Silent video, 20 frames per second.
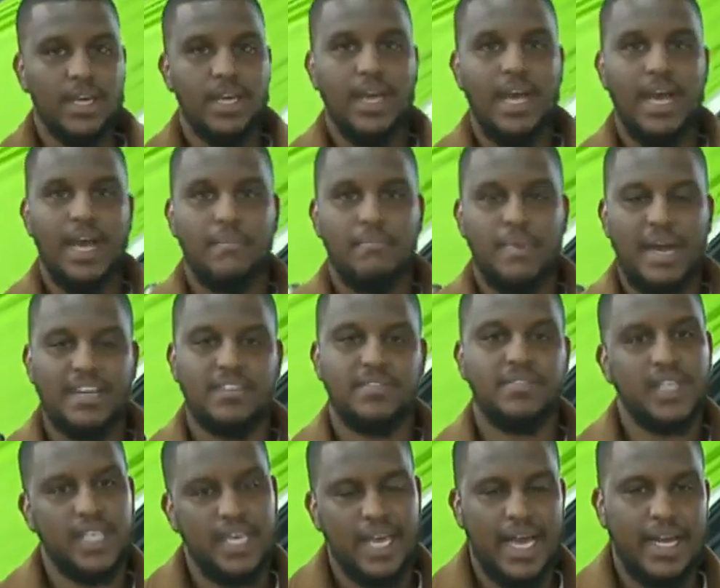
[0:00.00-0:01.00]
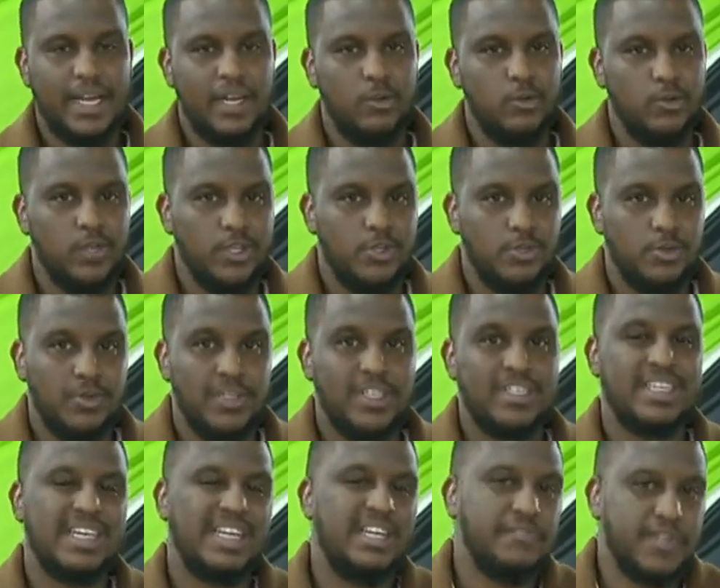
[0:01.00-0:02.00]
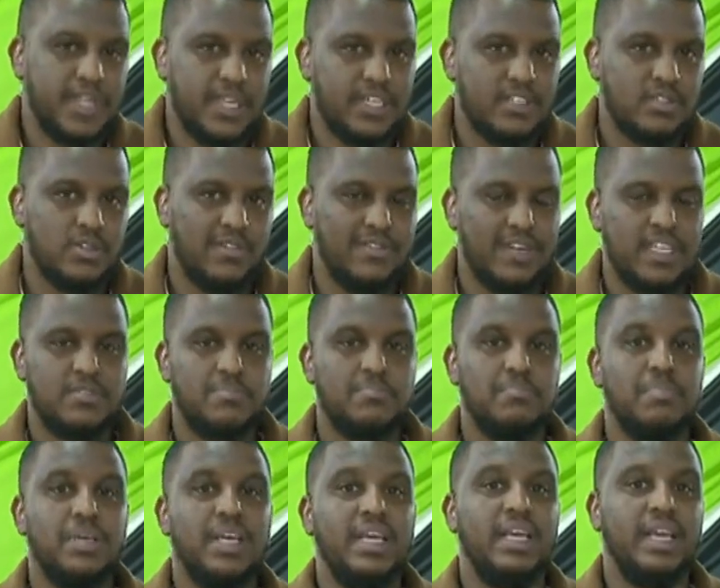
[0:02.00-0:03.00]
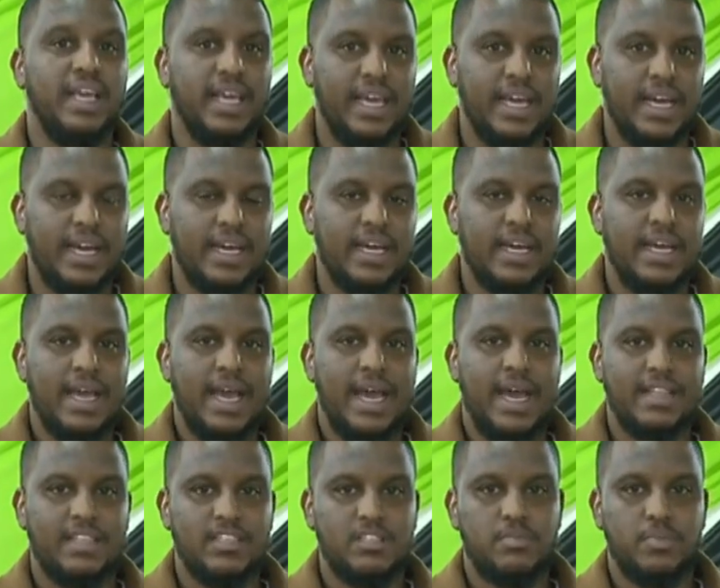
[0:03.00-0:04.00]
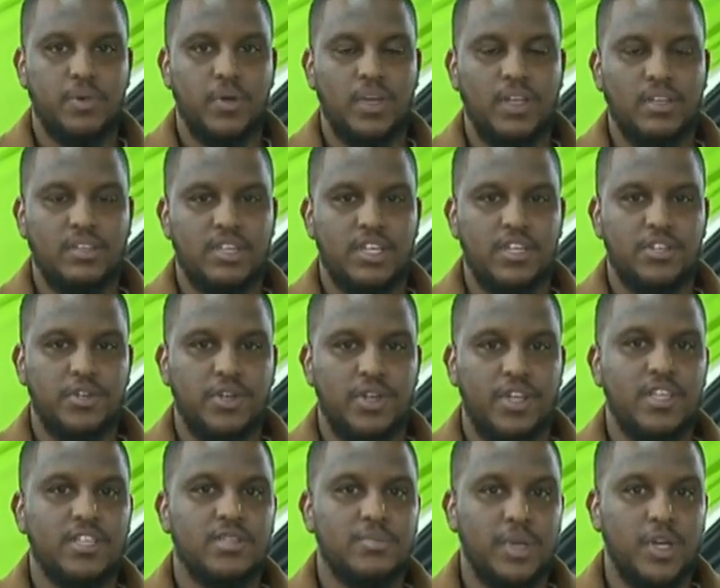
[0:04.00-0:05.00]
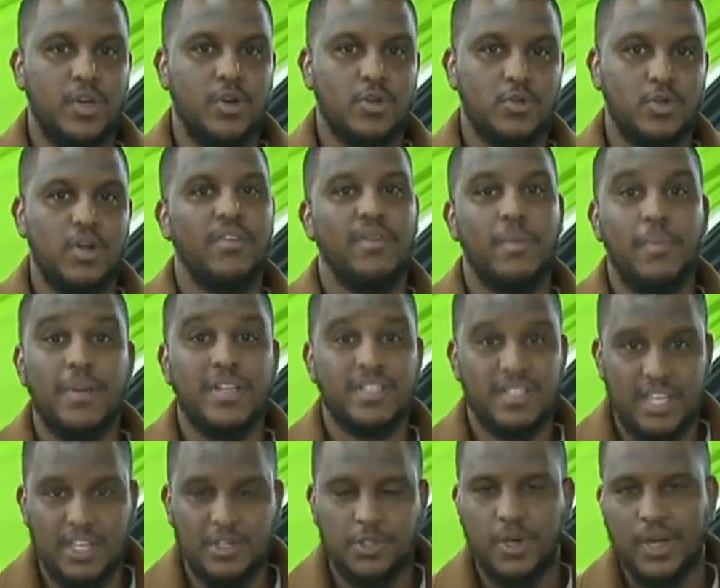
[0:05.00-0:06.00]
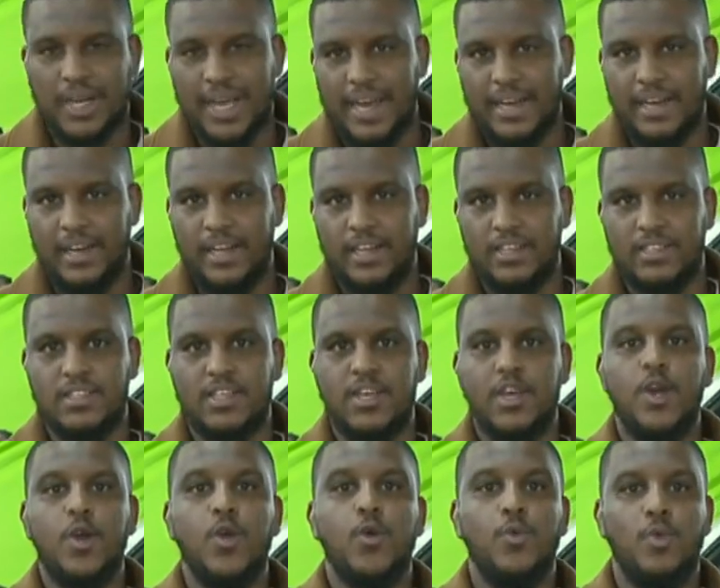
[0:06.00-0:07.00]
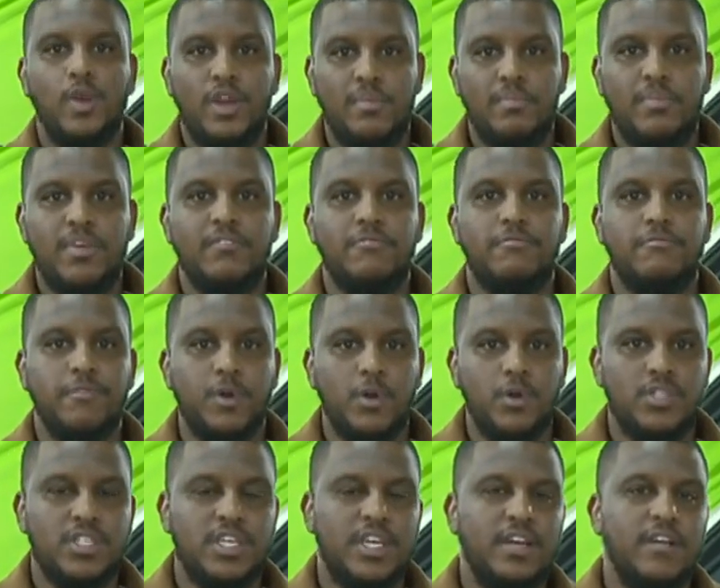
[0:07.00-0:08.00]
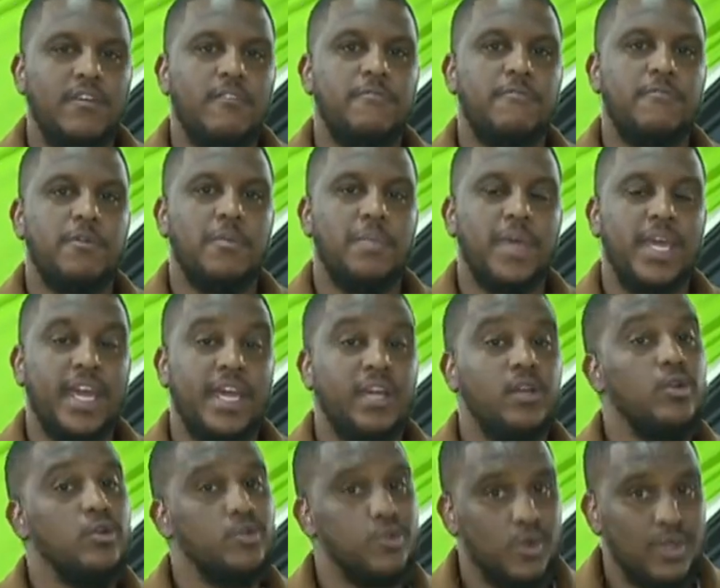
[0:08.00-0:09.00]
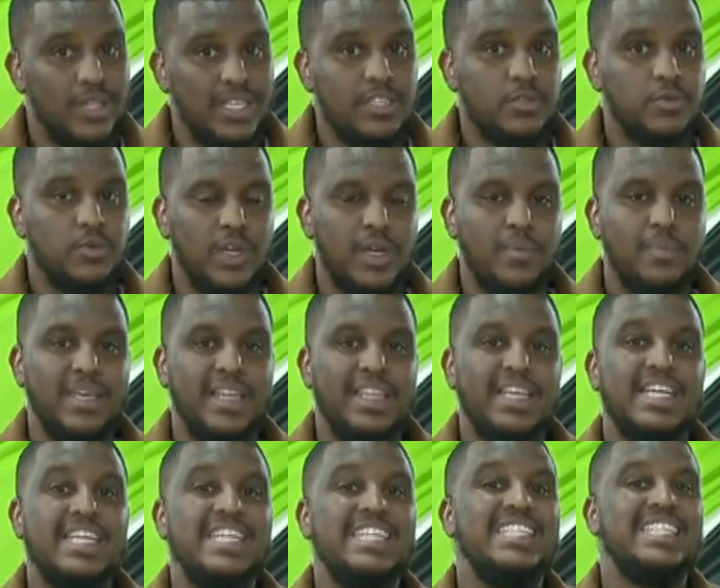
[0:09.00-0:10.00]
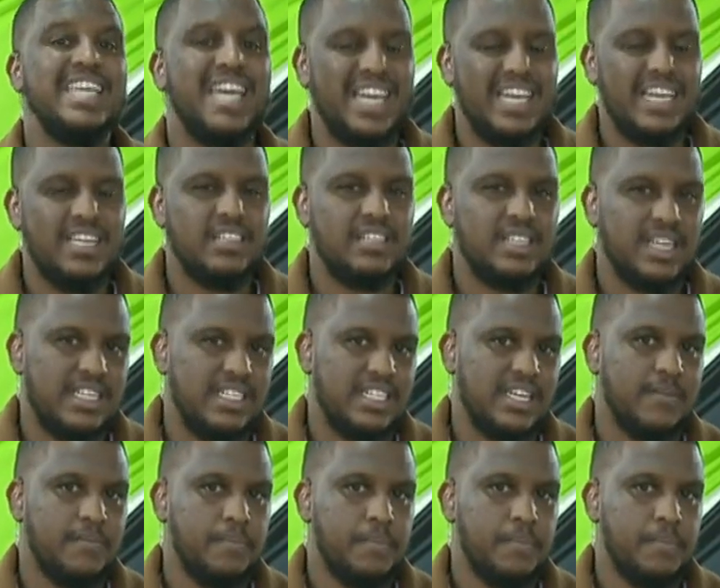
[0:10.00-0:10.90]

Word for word: um, as Vicky had alluded to, the significance of us being here at this polling station is because one of the presidential candidates will be voting from here. And also, this will be the returning center